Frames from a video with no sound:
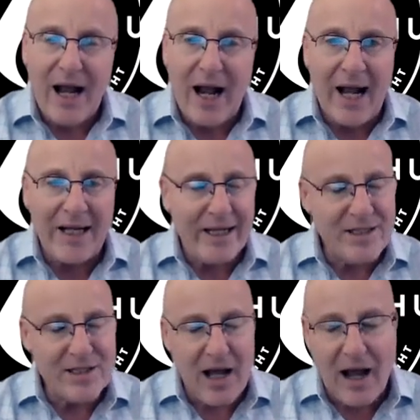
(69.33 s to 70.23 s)
and
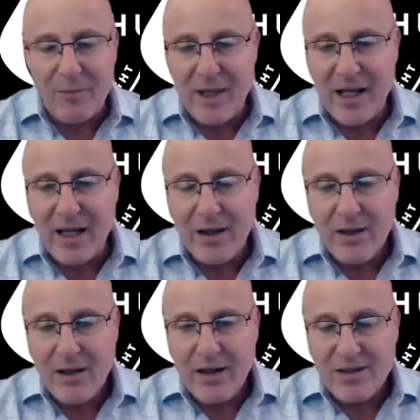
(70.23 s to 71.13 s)
it's got me
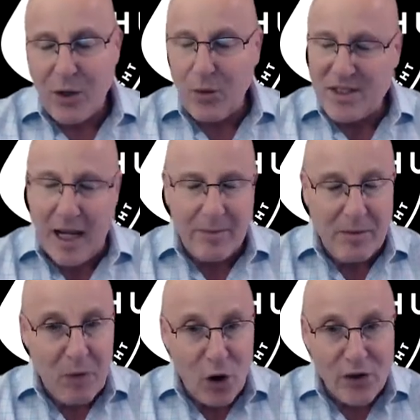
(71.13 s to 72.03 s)

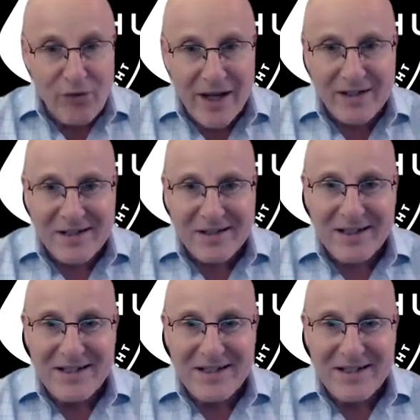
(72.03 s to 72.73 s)
motivated.